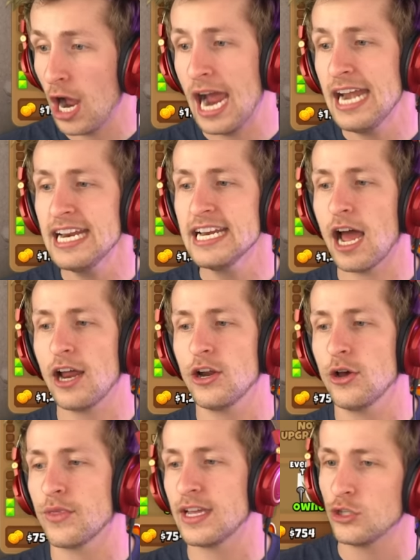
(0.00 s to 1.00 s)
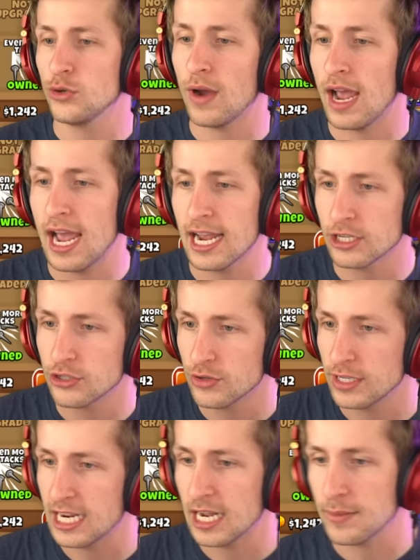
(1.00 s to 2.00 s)
I did not know they do
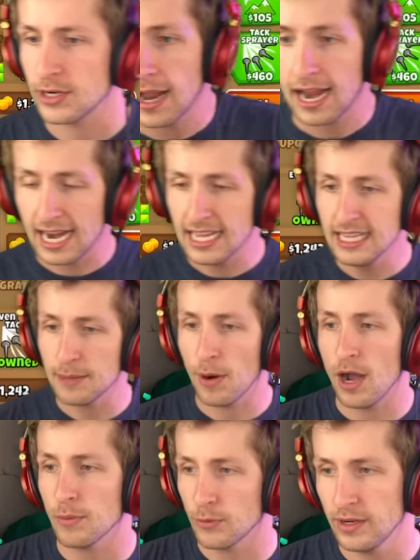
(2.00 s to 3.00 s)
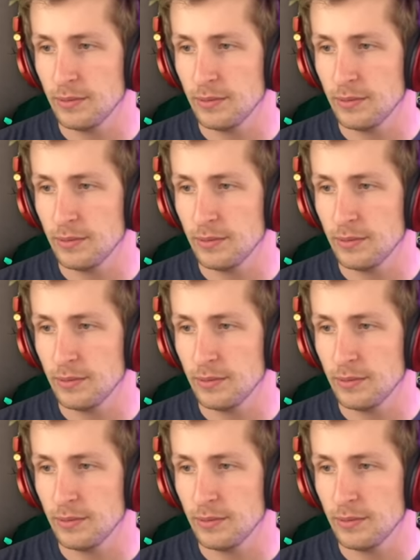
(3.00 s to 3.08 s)
extra damage. And they pop green